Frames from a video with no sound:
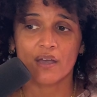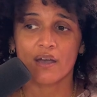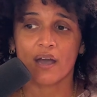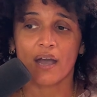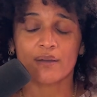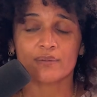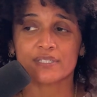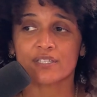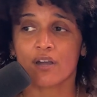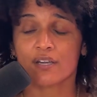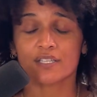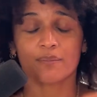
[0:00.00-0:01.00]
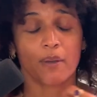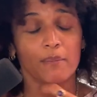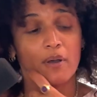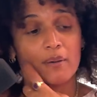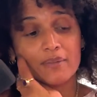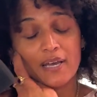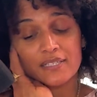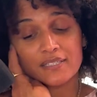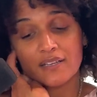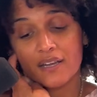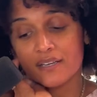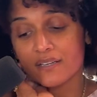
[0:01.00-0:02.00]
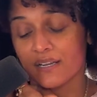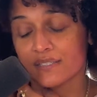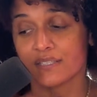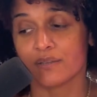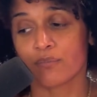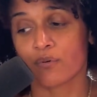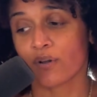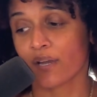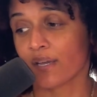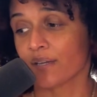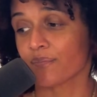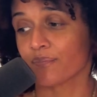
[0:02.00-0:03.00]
I was talking to my mom last night and I said, boy,